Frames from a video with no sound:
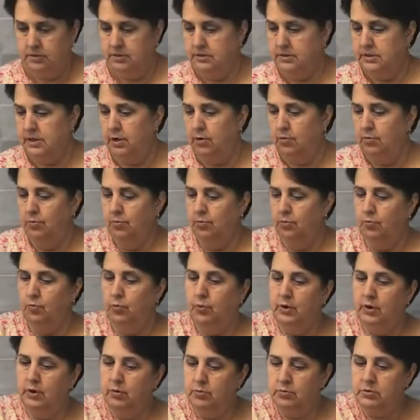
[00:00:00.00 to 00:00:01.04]
So
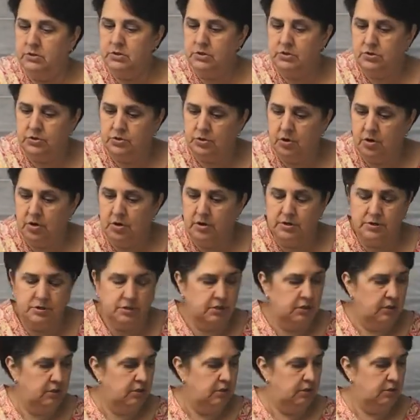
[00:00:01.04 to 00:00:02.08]
we will start
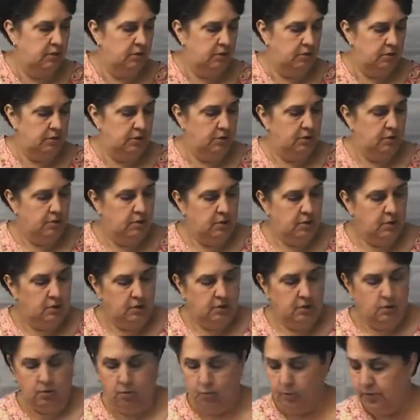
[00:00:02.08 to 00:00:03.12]

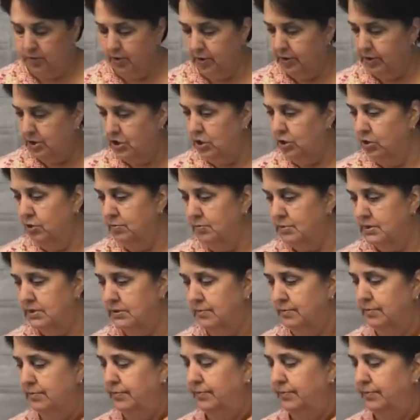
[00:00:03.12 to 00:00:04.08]
with our cubes.